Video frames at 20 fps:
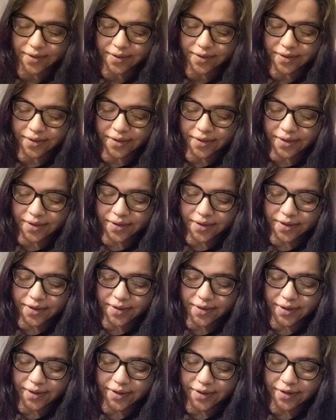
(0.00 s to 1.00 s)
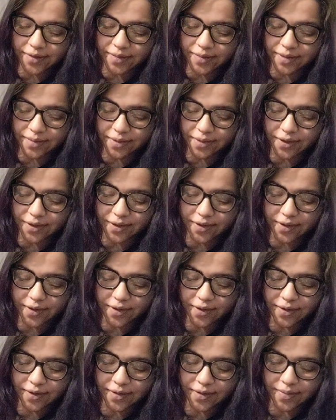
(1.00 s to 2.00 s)
so I can
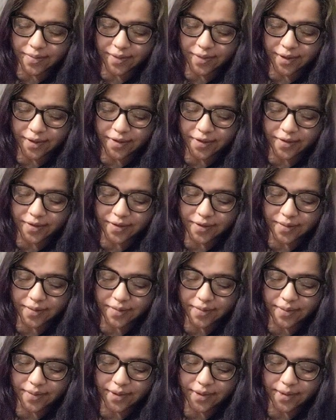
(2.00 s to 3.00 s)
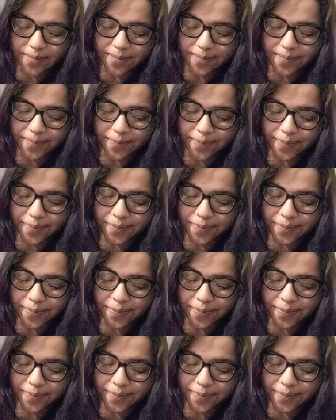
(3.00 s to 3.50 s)
remember all the parts. But